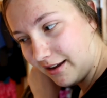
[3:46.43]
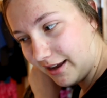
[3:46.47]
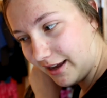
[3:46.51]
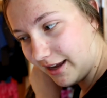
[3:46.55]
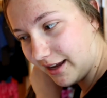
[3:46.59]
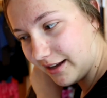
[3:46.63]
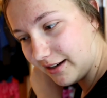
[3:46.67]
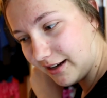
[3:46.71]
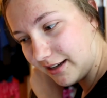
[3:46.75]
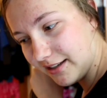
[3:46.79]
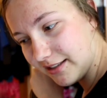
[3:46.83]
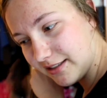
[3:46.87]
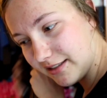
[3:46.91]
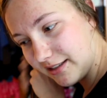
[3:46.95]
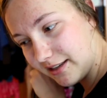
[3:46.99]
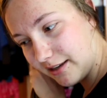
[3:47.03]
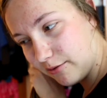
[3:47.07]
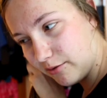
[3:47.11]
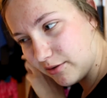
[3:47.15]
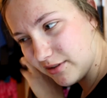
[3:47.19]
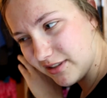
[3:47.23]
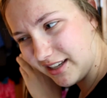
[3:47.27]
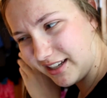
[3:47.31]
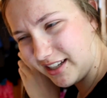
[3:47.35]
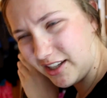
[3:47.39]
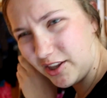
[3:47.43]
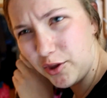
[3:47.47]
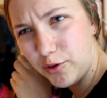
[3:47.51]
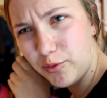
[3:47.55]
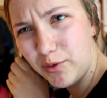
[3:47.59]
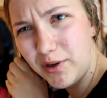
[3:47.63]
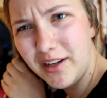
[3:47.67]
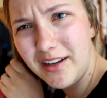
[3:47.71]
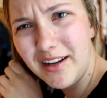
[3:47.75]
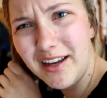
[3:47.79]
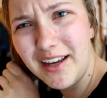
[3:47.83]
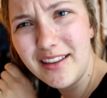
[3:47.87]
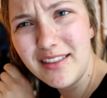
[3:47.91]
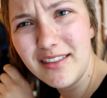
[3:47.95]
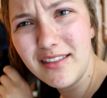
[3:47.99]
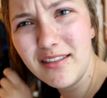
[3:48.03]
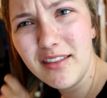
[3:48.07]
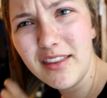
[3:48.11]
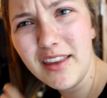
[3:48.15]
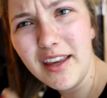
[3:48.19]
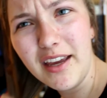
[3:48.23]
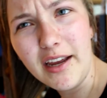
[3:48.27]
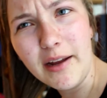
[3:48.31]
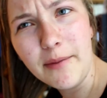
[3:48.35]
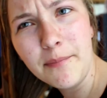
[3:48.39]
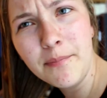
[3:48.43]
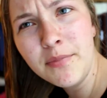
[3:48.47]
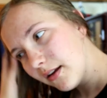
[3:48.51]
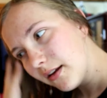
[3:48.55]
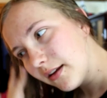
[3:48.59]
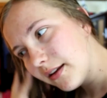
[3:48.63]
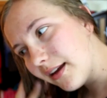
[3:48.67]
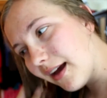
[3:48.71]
And it was like a 3-night thing.